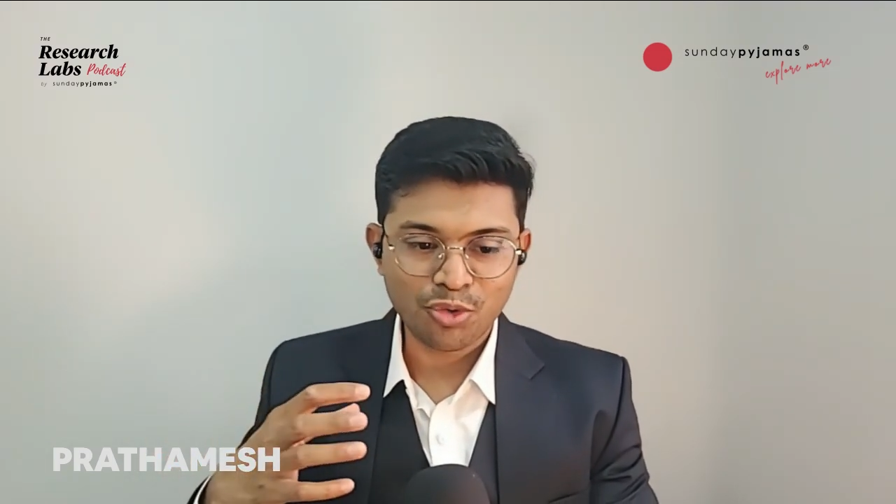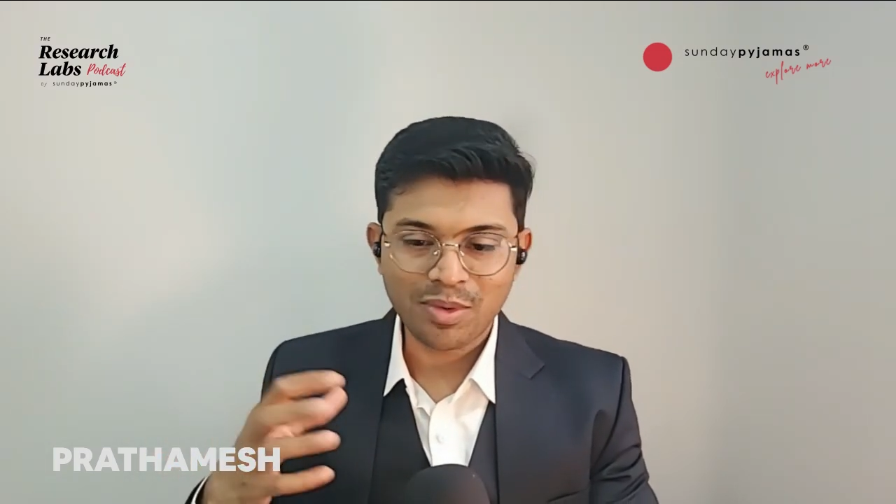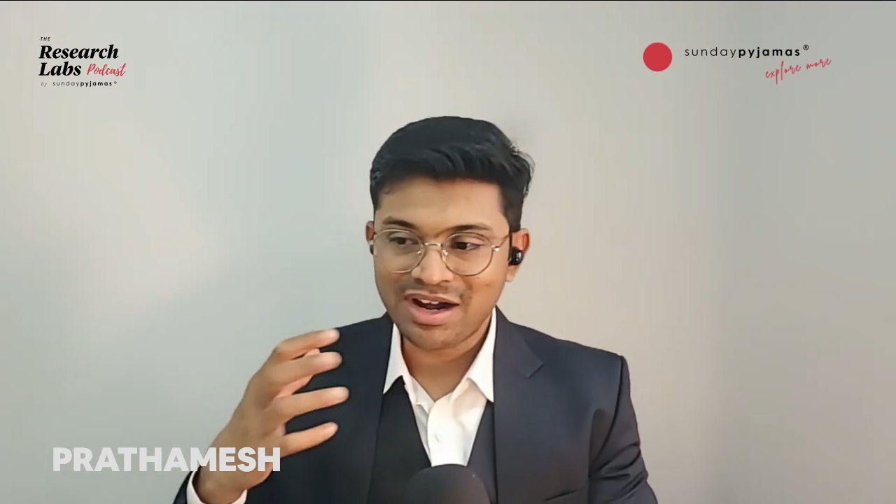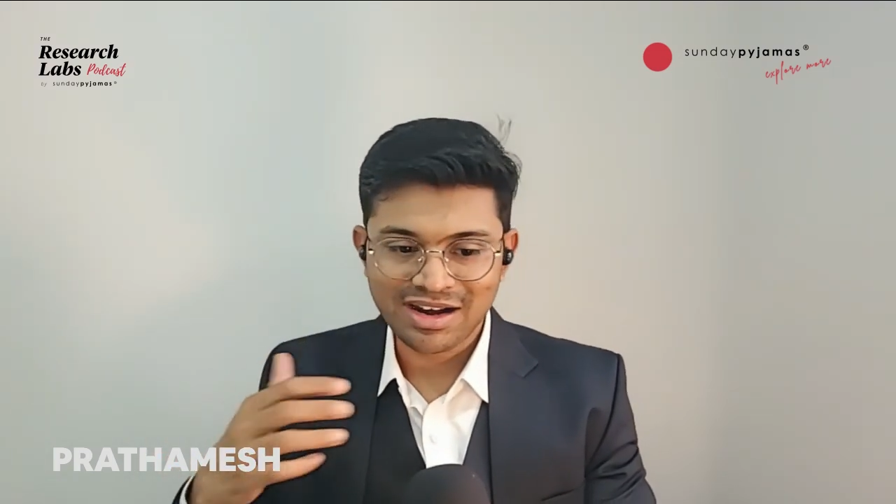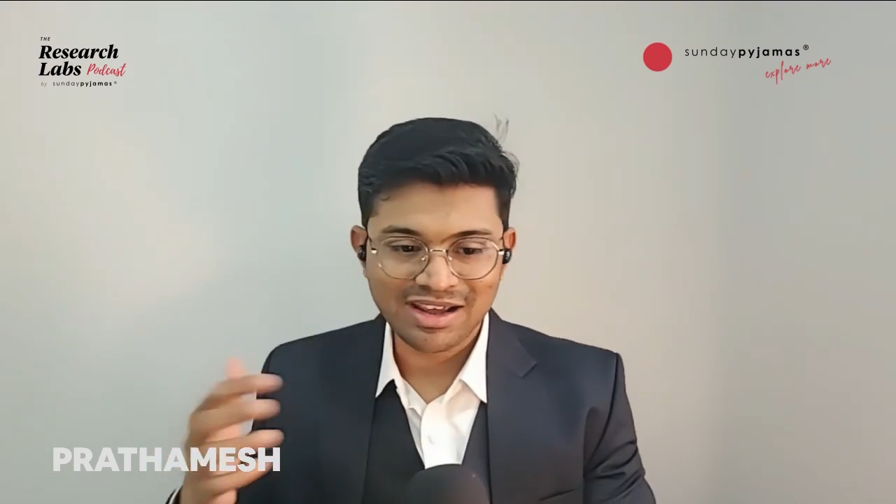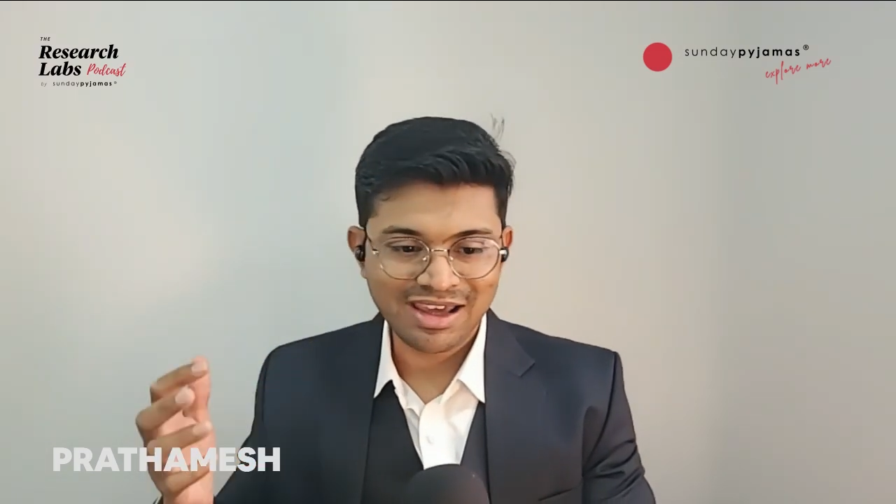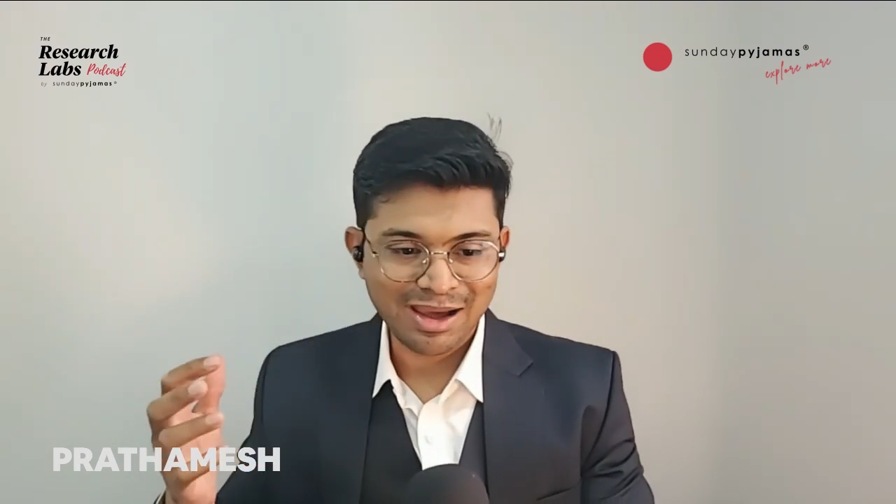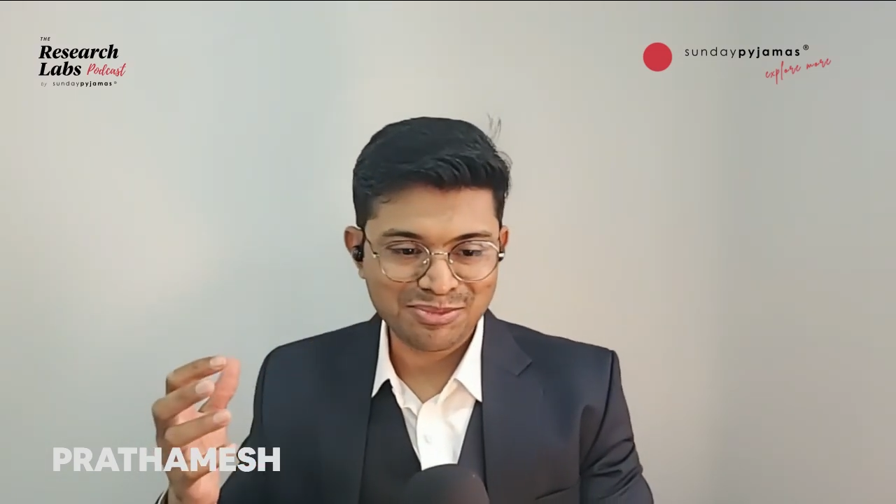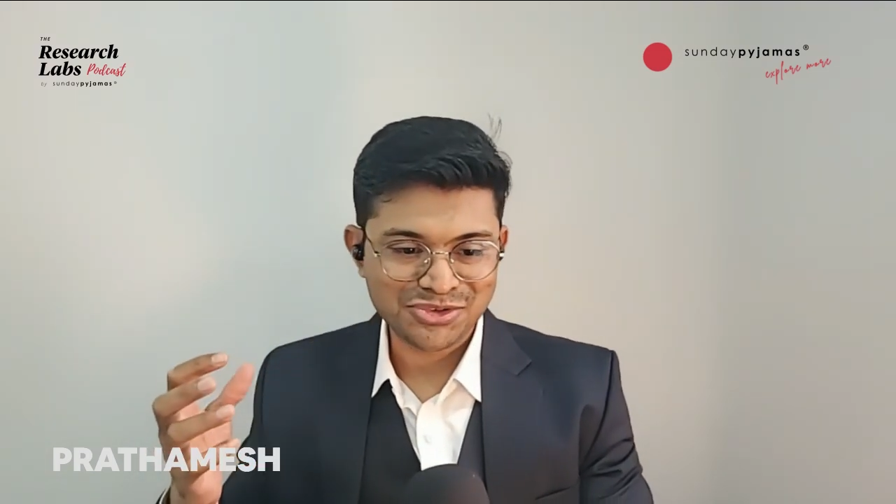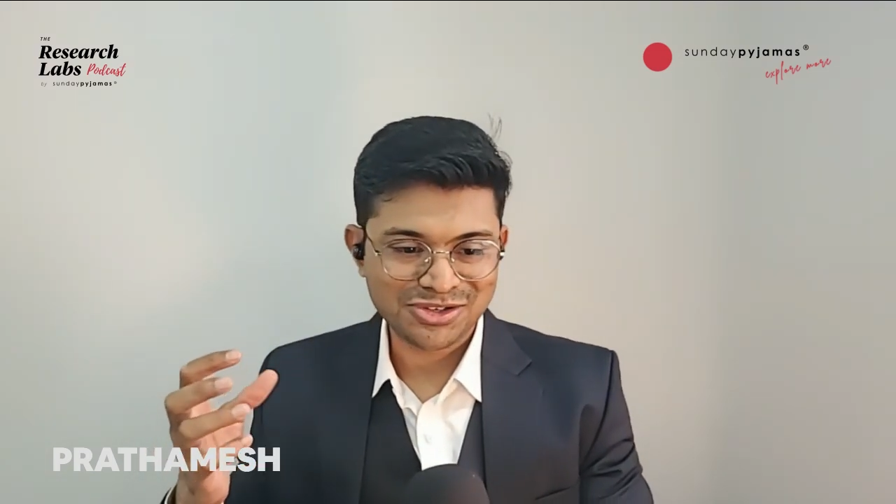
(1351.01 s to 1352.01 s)
many training
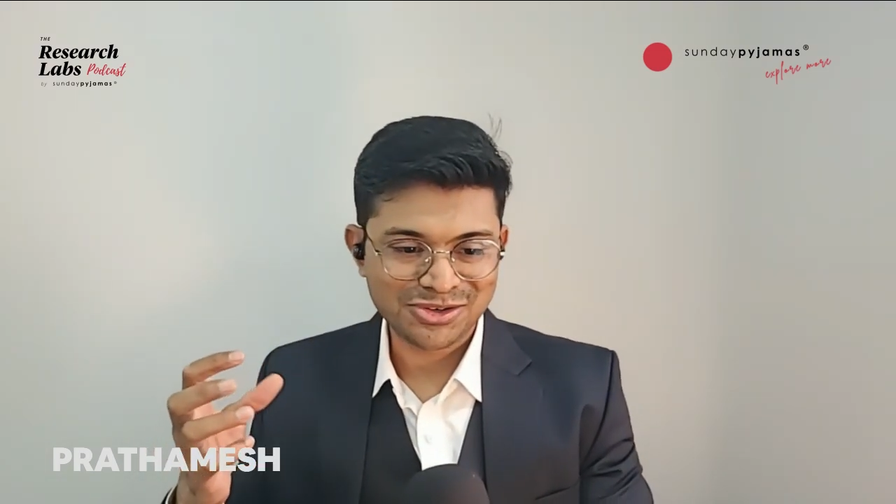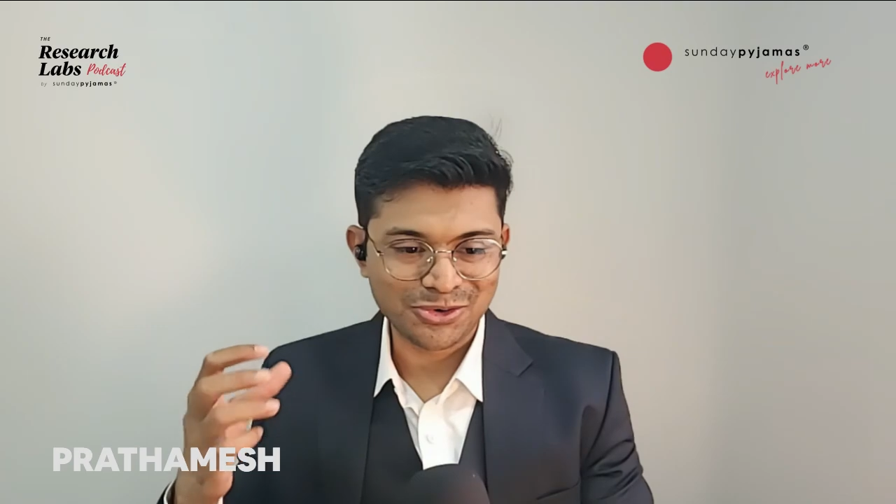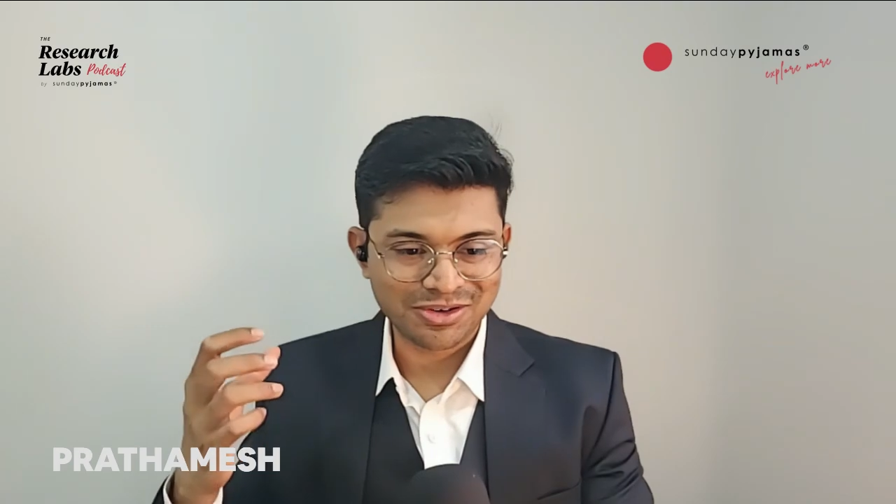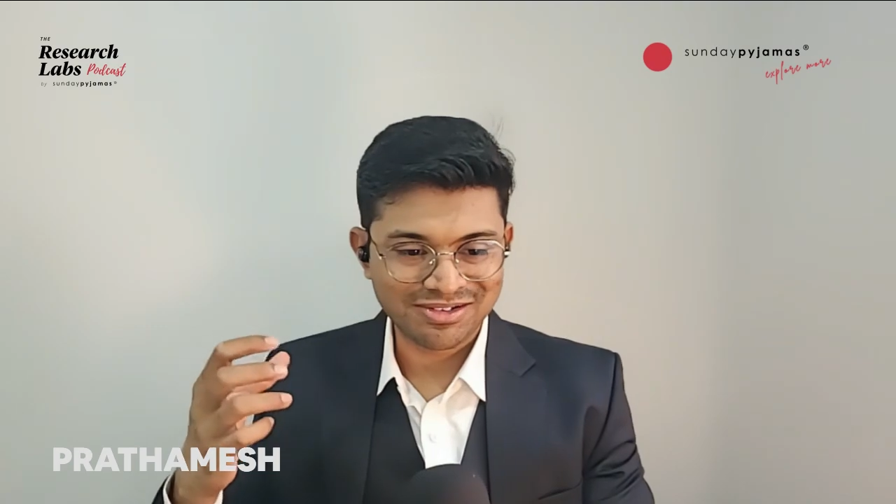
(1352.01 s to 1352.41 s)
camps to